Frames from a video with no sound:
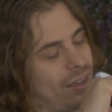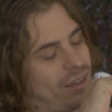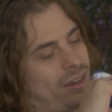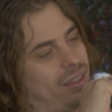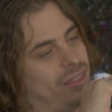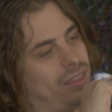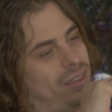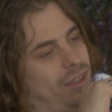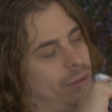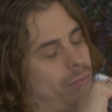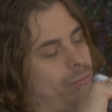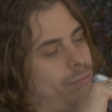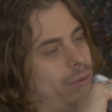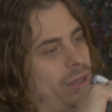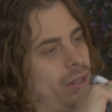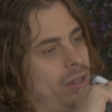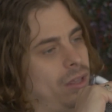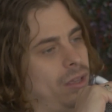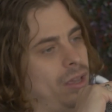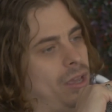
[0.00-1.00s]
that kind of thing.
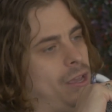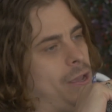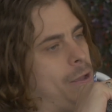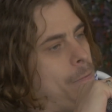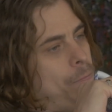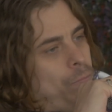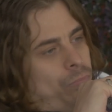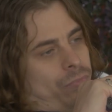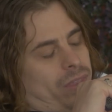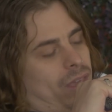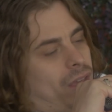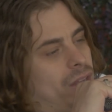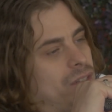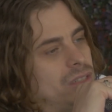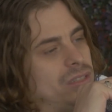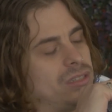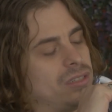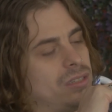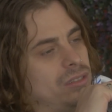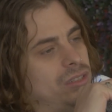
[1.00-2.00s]
But yeah,
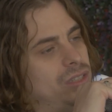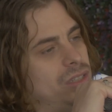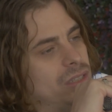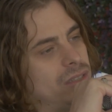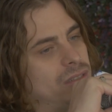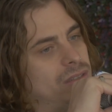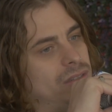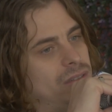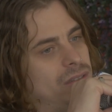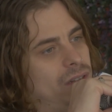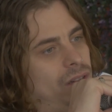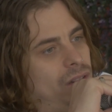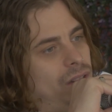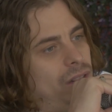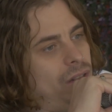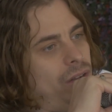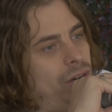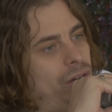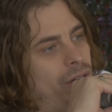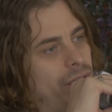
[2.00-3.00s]
just
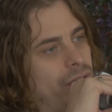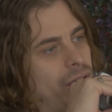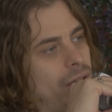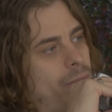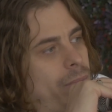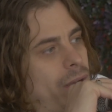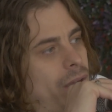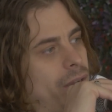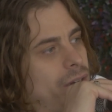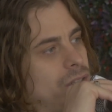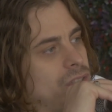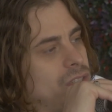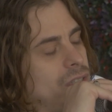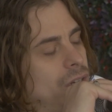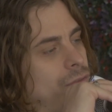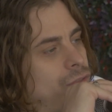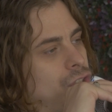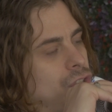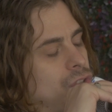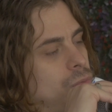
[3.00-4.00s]
learning about
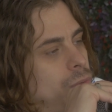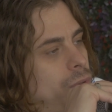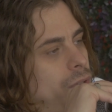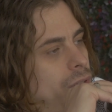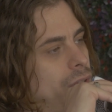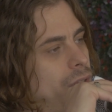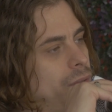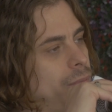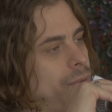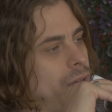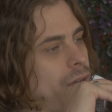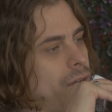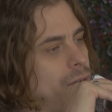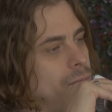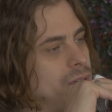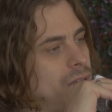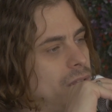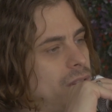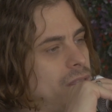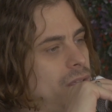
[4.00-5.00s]
yourself just really
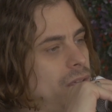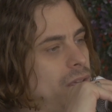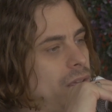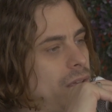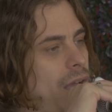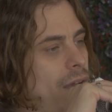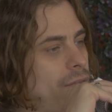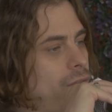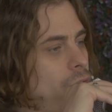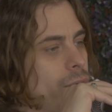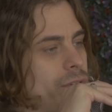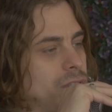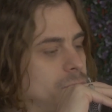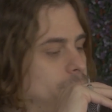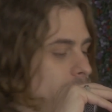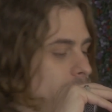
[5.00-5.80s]
becomes that thing. I've always